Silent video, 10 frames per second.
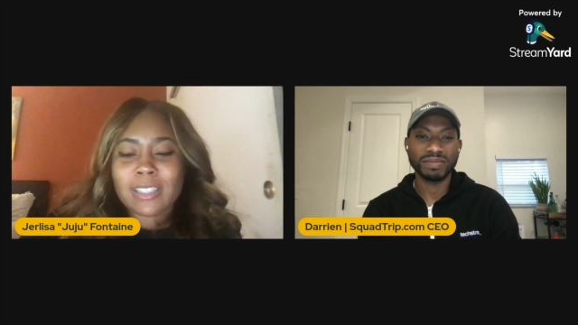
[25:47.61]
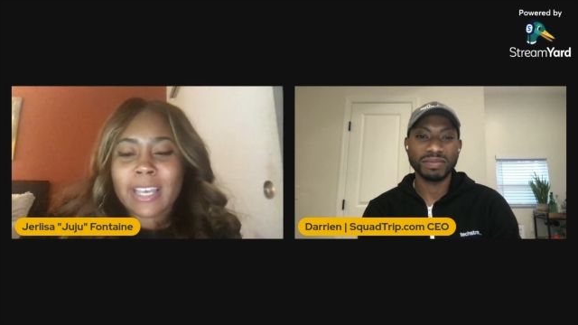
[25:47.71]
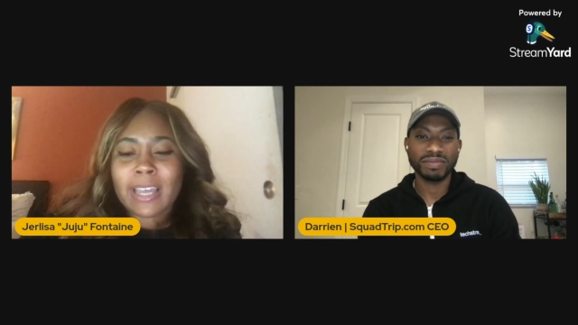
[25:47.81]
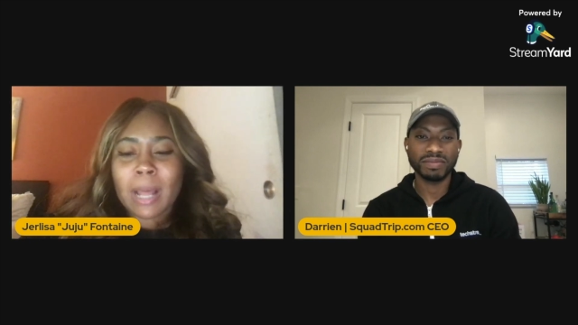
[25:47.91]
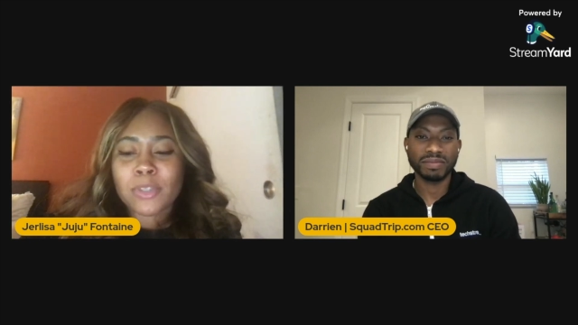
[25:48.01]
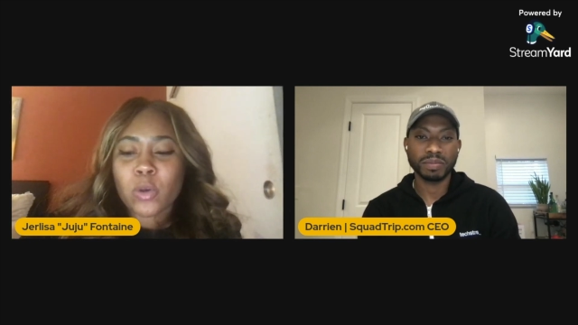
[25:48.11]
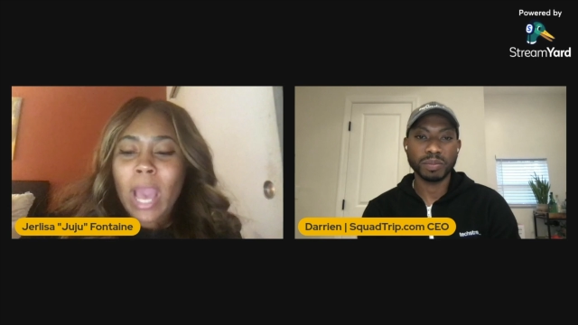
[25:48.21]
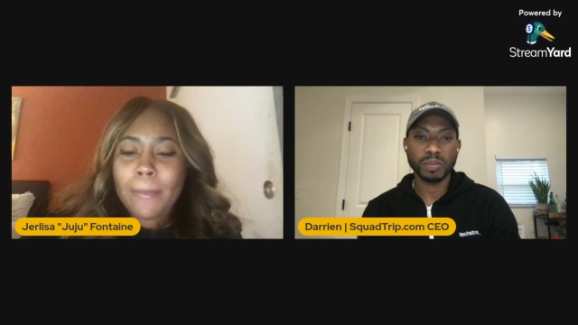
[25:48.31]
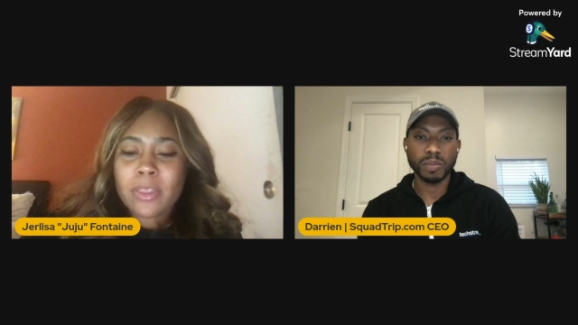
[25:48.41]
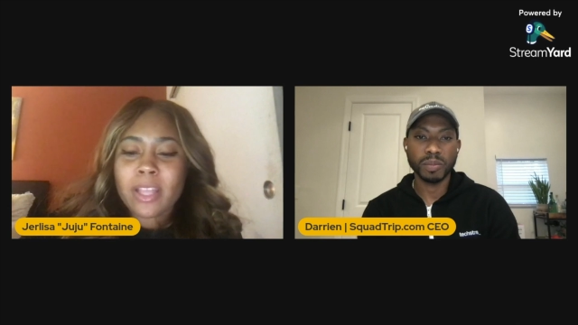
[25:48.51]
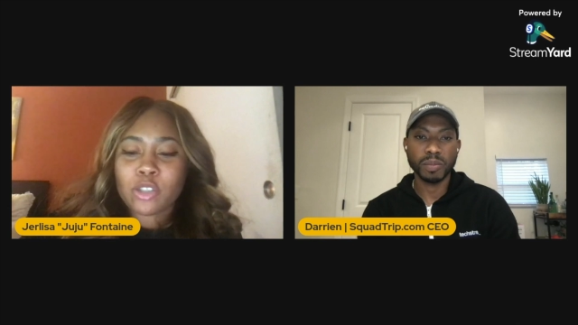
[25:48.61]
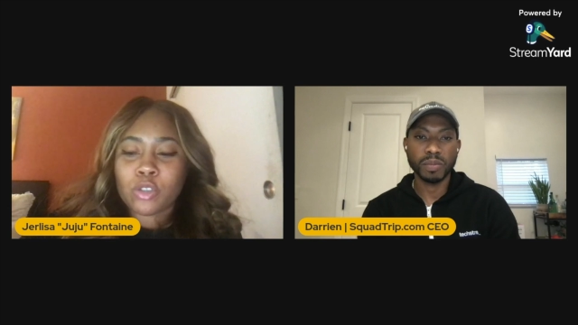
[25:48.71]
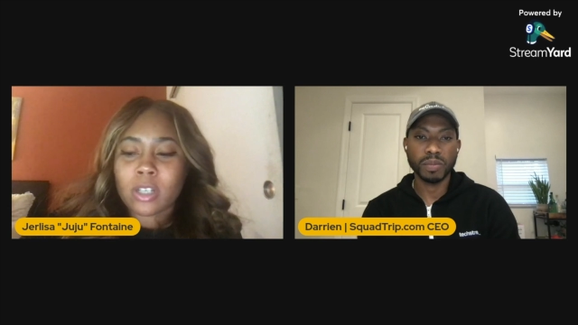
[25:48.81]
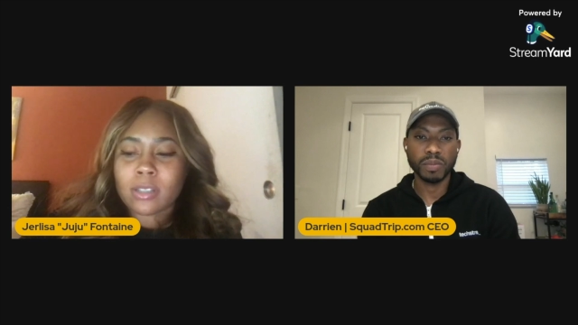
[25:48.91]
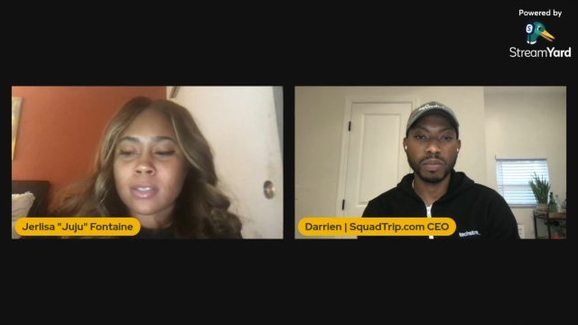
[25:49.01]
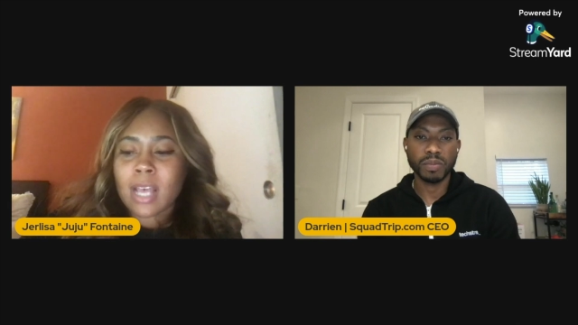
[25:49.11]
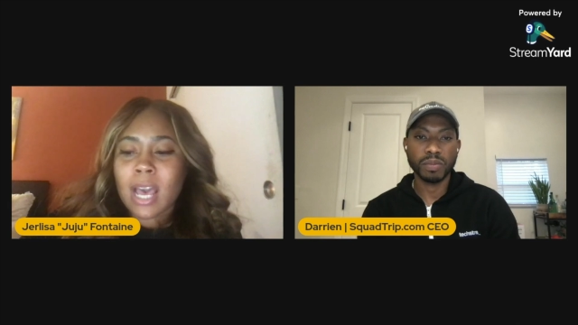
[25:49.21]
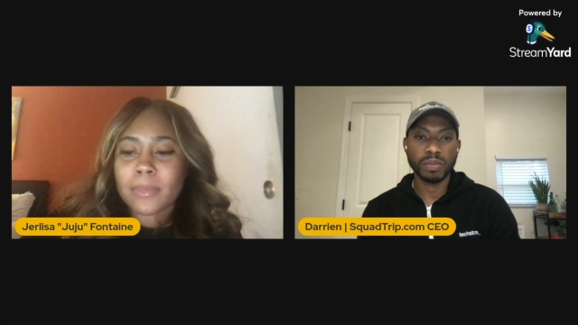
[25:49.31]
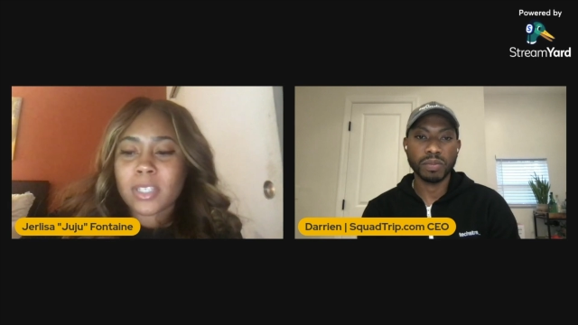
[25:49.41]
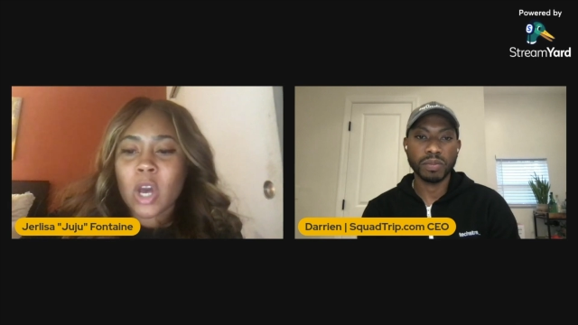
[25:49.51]
Speaker 1: And I'm so happy that you took the time
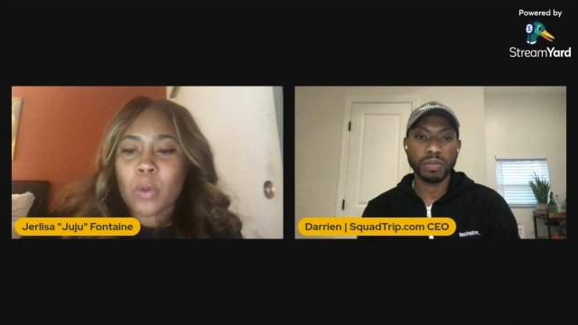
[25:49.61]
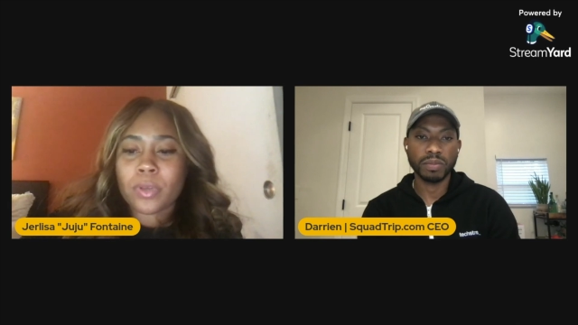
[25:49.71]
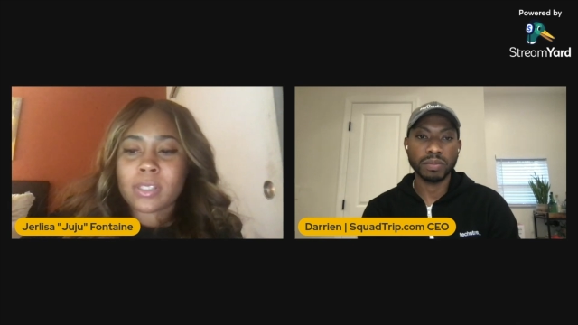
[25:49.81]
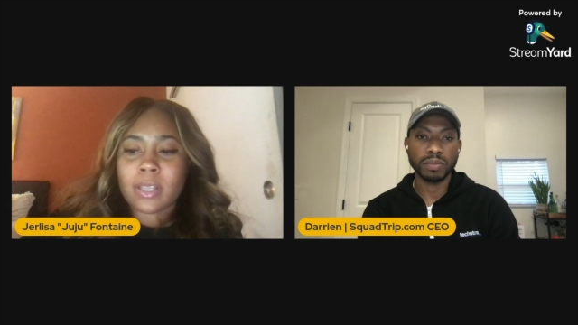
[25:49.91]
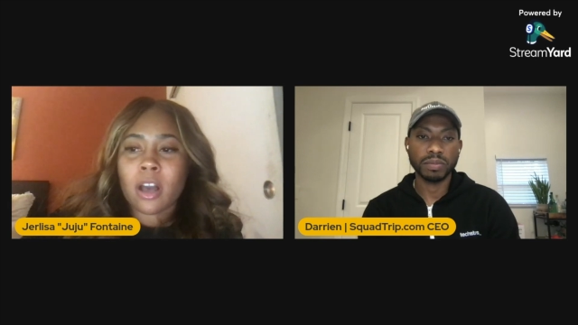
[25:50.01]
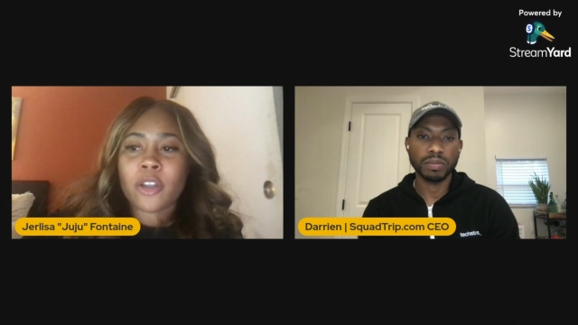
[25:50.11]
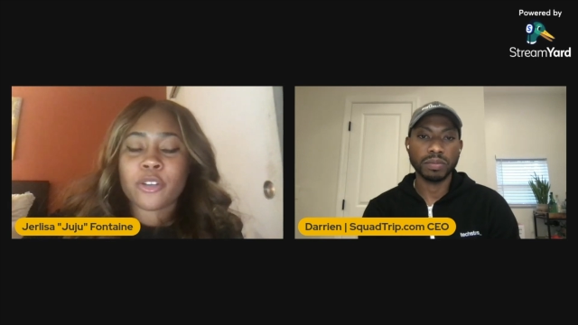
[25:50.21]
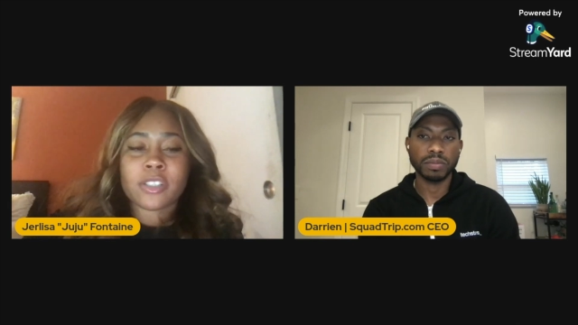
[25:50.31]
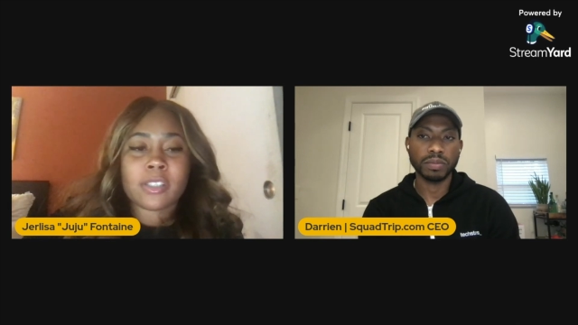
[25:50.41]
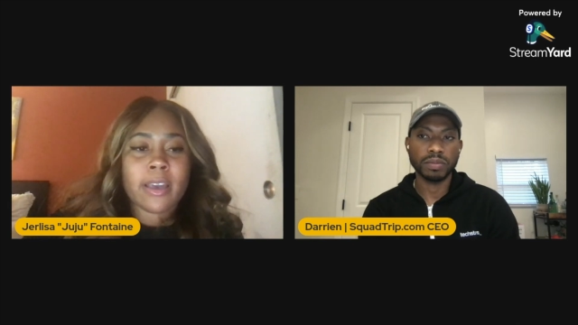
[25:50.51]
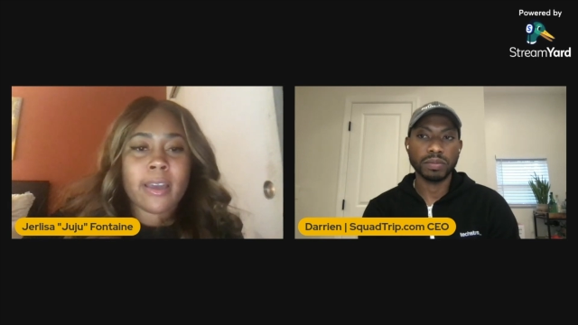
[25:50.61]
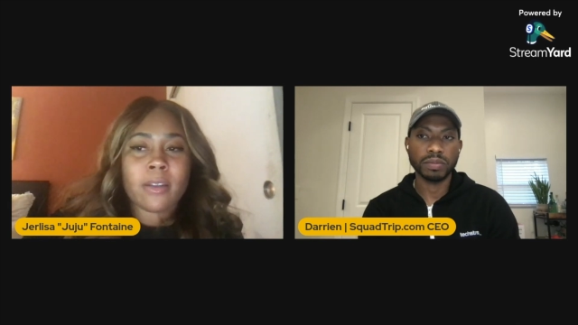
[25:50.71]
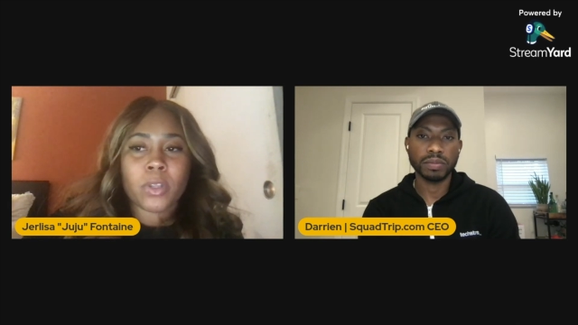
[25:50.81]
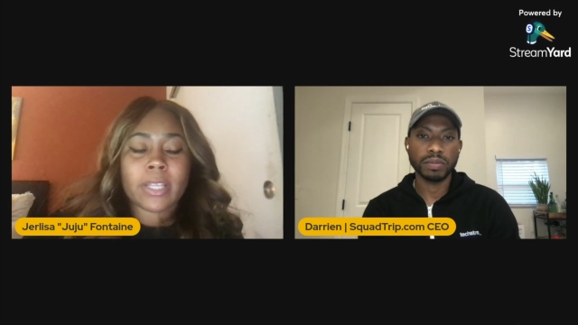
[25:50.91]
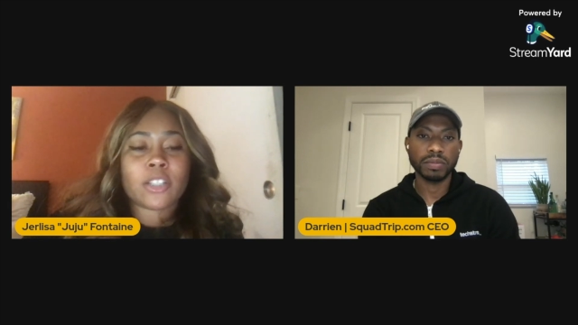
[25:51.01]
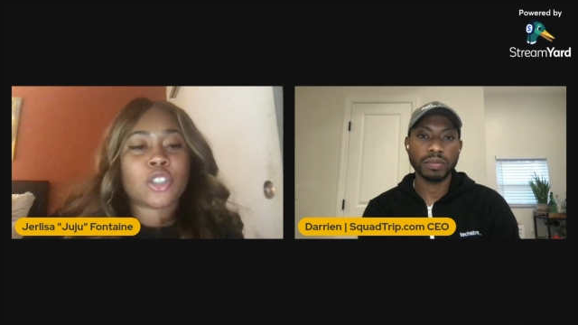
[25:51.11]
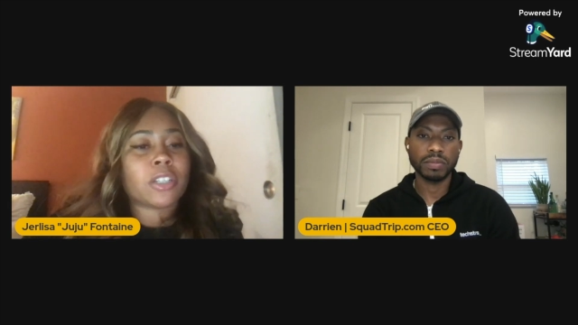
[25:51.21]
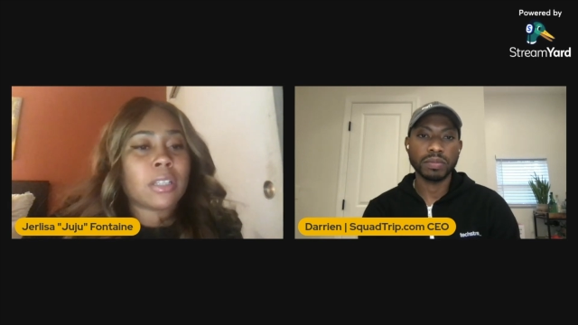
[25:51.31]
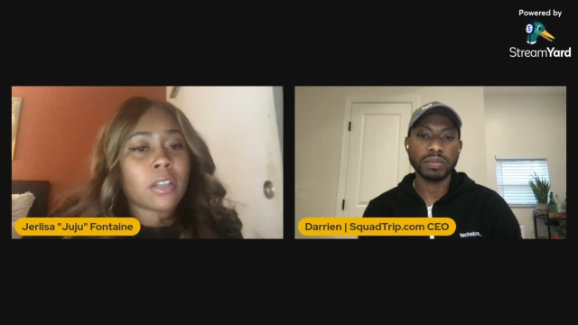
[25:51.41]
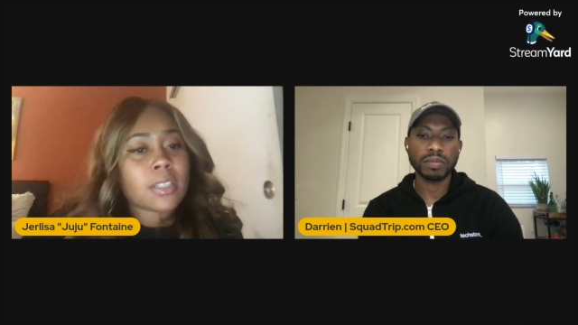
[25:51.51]
to help us like understand what that
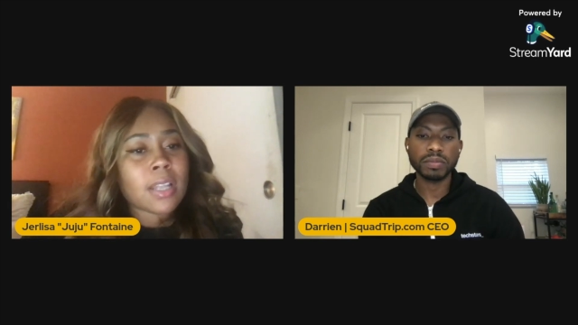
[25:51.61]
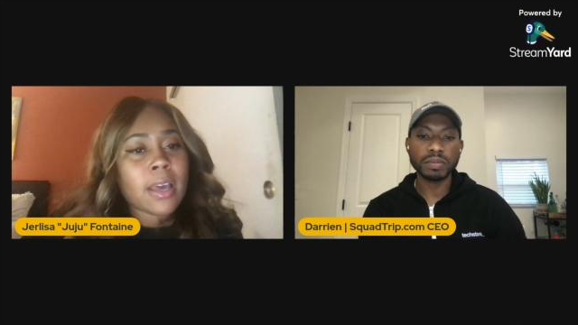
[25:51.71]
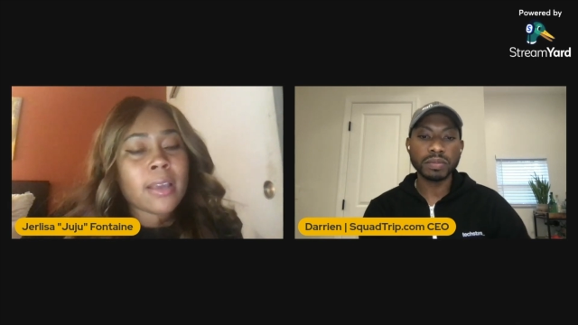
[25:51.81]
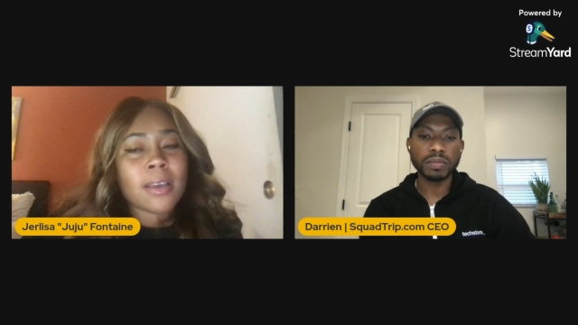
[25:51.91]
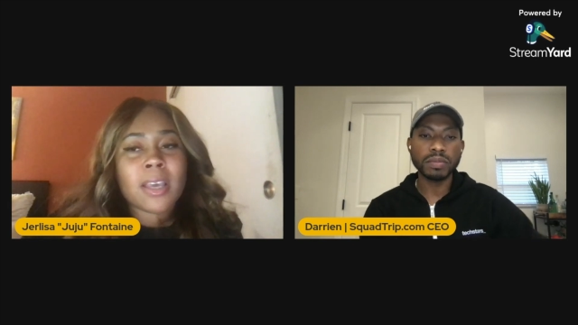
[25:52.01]
journey looks like